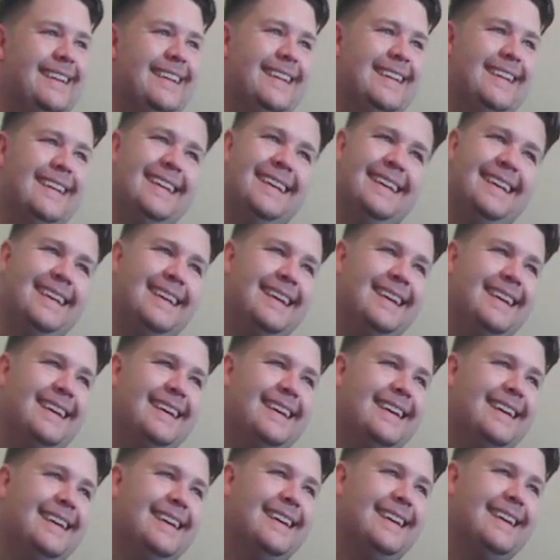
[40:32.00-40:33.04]

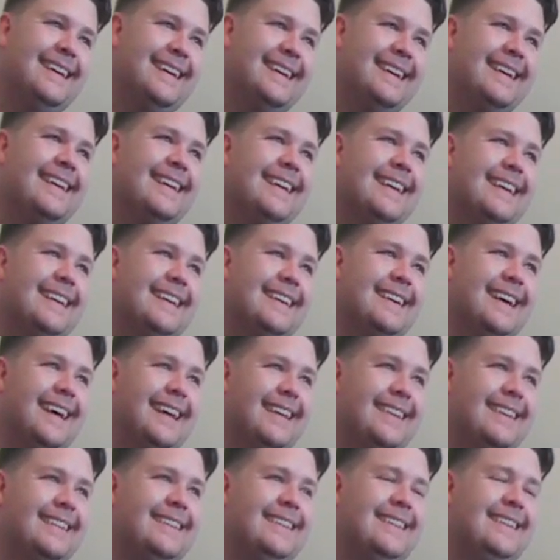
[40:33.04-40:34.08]

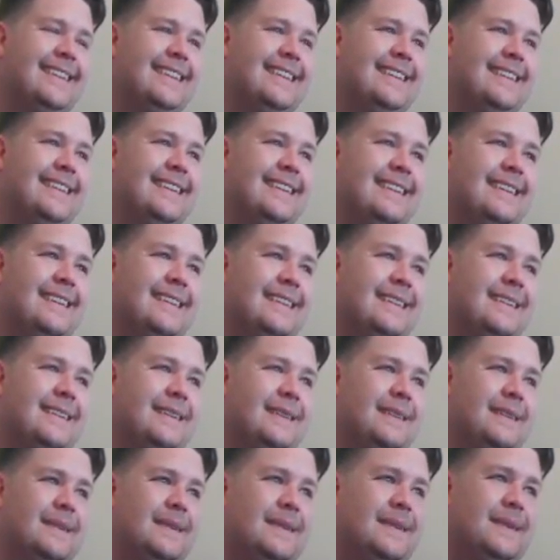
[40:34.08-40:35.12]

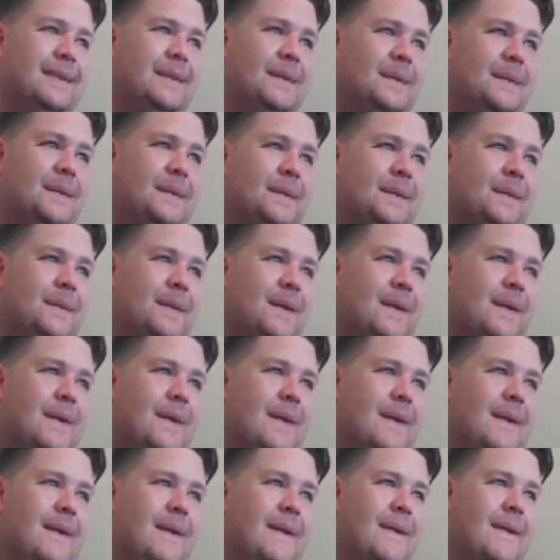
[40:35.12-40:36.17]

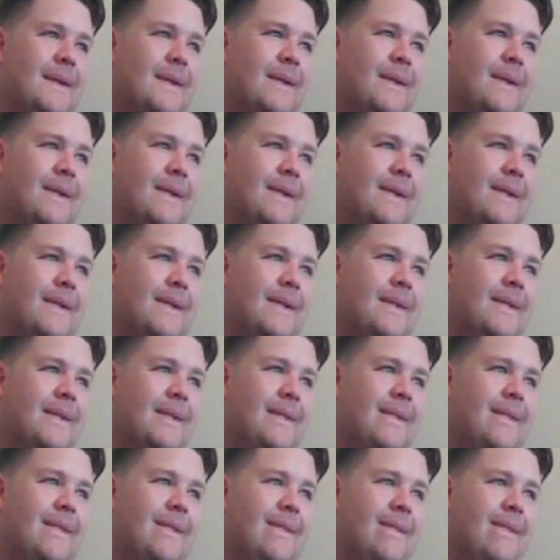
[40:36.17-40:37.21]

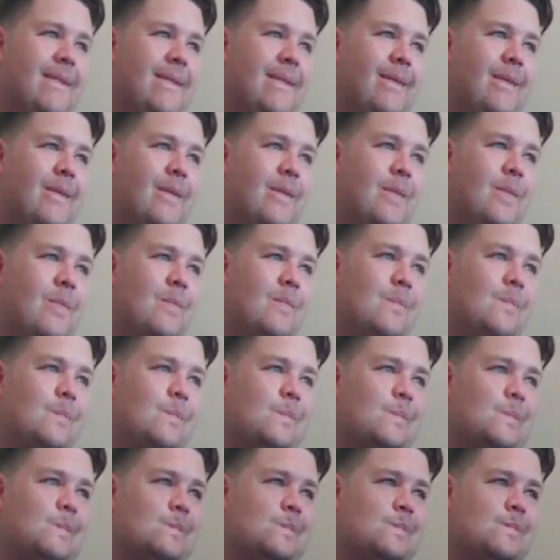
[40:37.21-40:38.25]

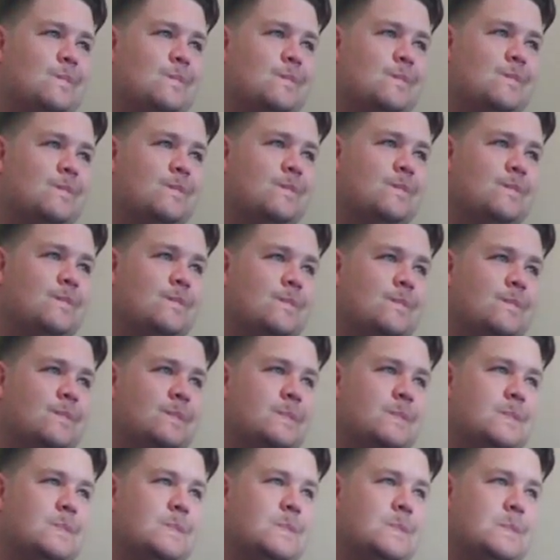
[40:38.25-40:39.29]

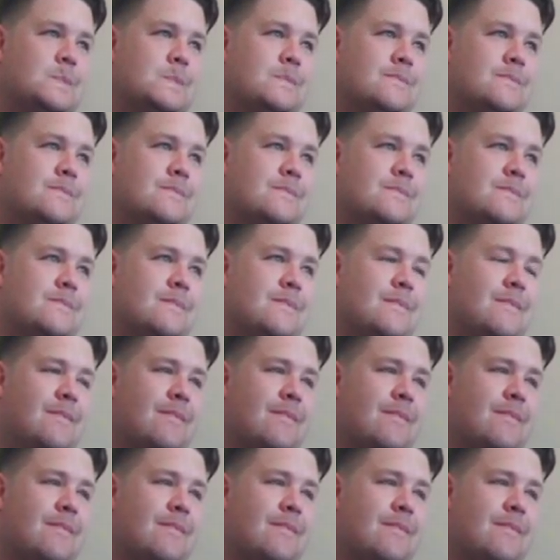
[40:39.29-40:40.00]
No words are spoken by the person on screen.